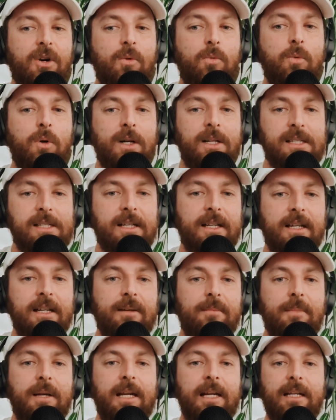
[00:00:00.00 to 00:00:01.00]
What is it going
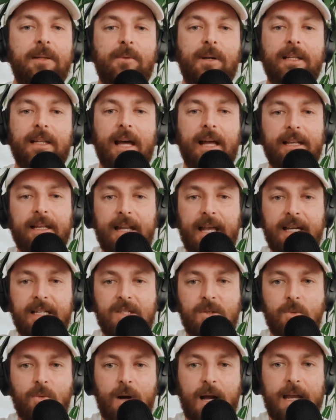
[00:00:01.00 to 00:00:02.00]
to mean when that
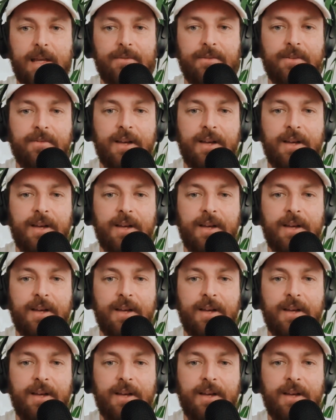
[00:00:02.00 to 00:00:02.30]
next wave